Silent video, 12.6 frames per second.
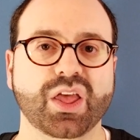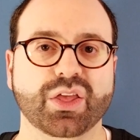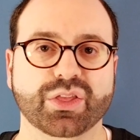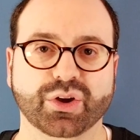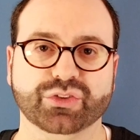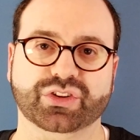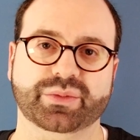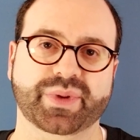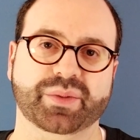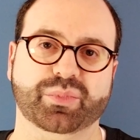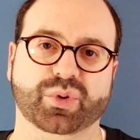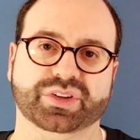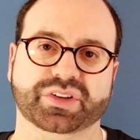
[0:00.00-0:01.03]
Those are the
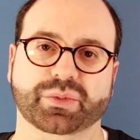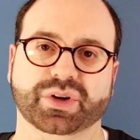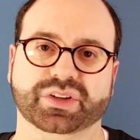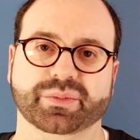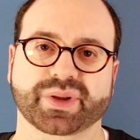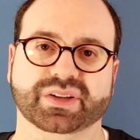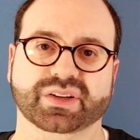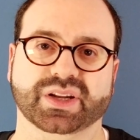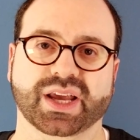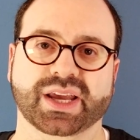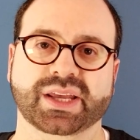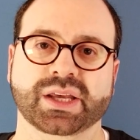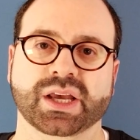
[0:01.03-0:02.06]
main points I wanted to make
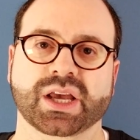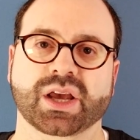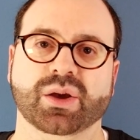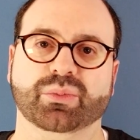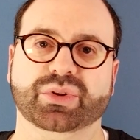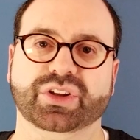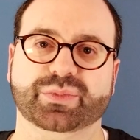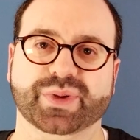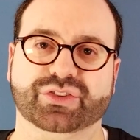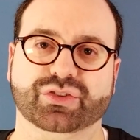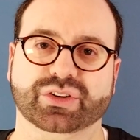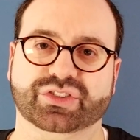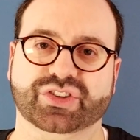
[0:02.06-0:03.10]
today. Please make
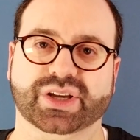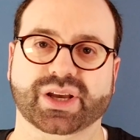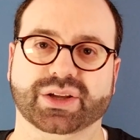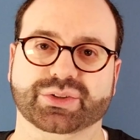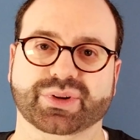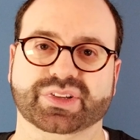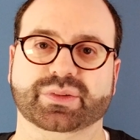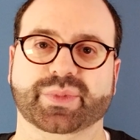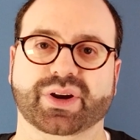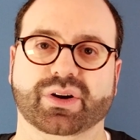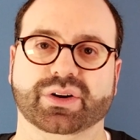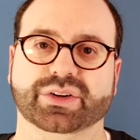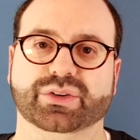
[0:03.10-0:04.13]
sure to check out the rest of my
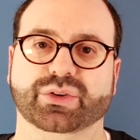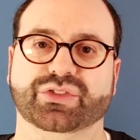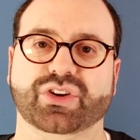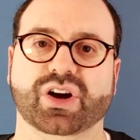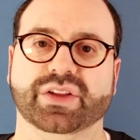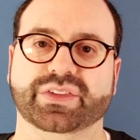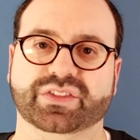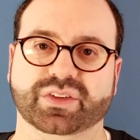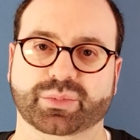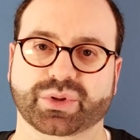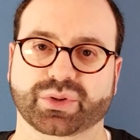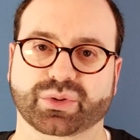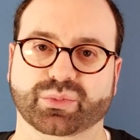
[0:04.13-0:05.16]
articles on the
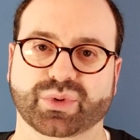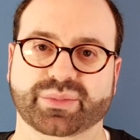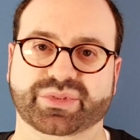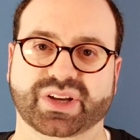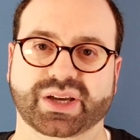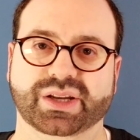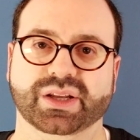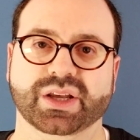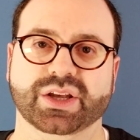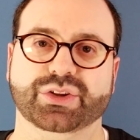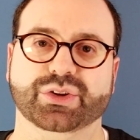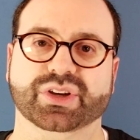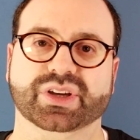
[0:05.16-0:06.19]
Simply Learn website.
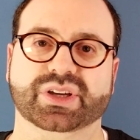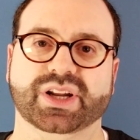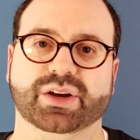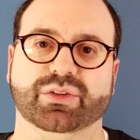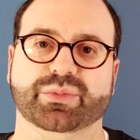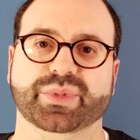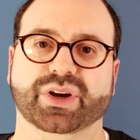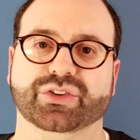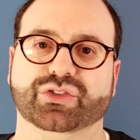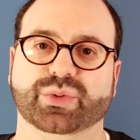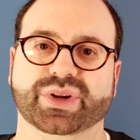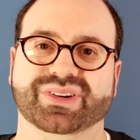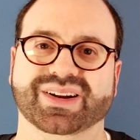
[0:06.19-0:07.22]
You can connect with me on
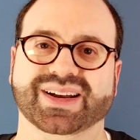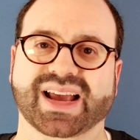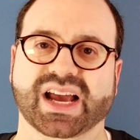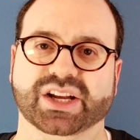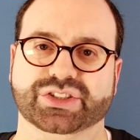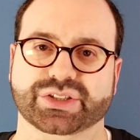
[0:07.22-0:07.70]
Twitter at